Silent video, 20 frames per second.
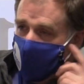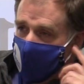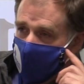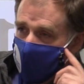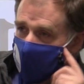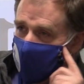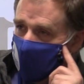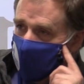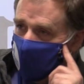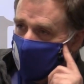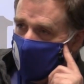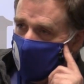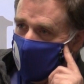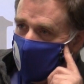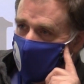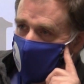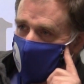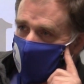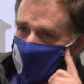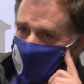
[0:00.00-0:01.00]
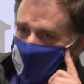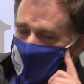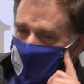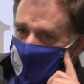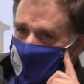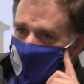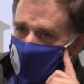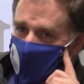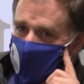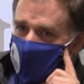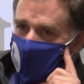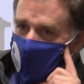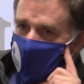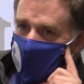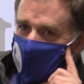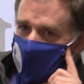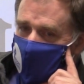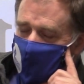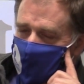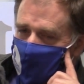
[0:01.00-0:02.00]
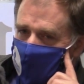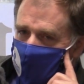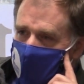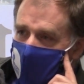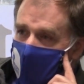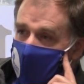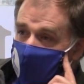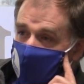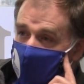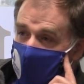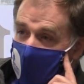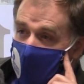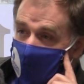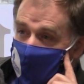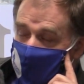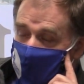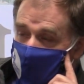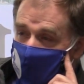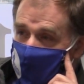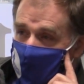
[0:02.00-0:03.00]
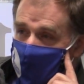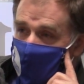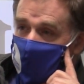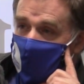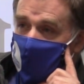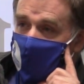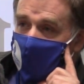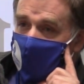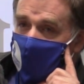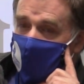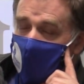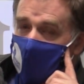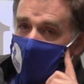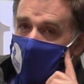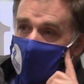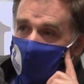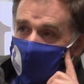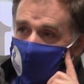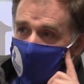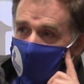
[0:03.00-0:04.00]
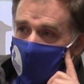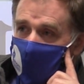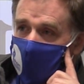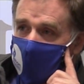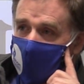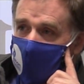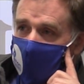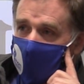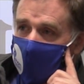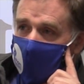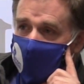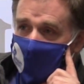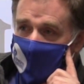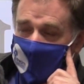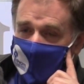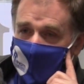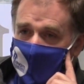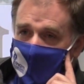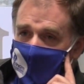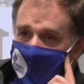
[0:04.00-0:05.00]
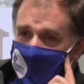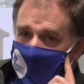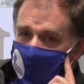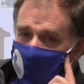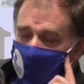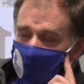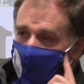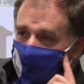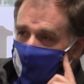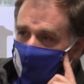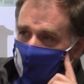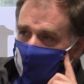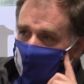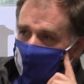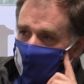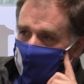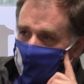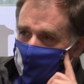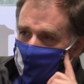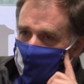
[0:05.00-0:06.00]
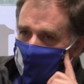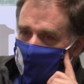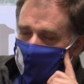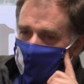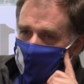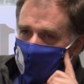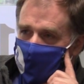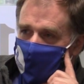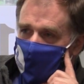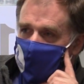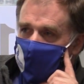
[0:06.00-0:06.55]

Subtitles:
in there manufacturing. So this wouldn't only be, for a